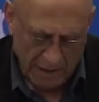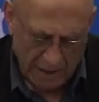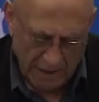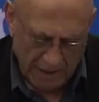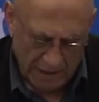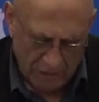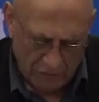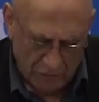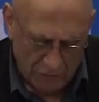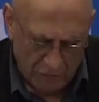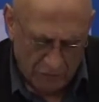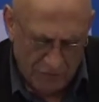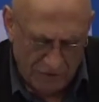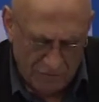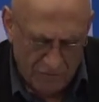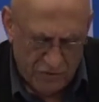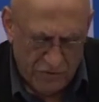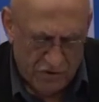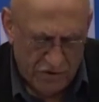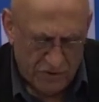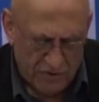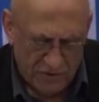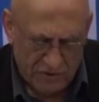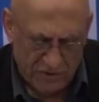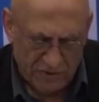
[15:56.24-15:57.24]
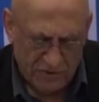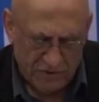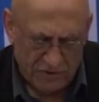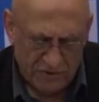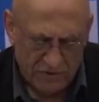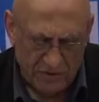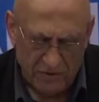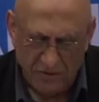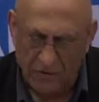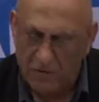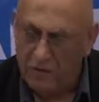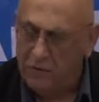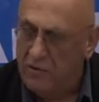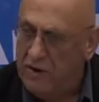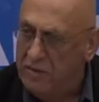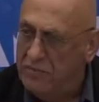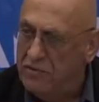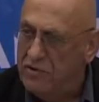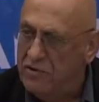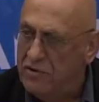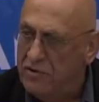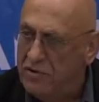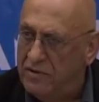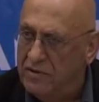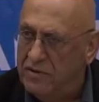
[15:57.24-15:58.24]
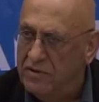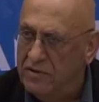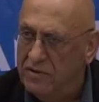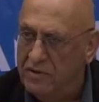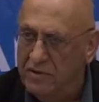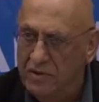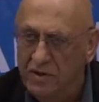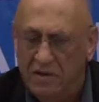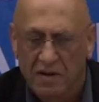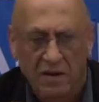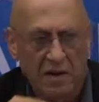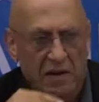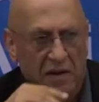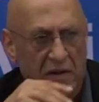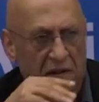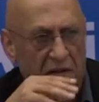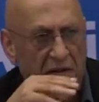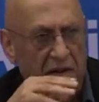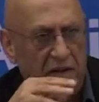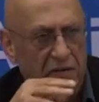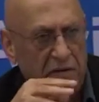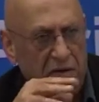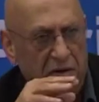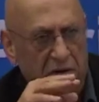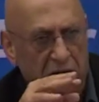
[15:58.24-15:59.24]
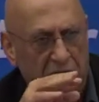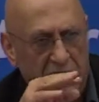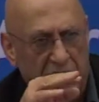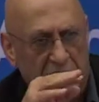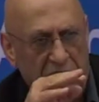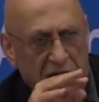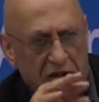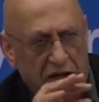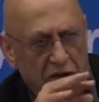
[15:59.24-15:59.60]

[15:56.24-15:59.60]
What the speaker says: And the ruptures that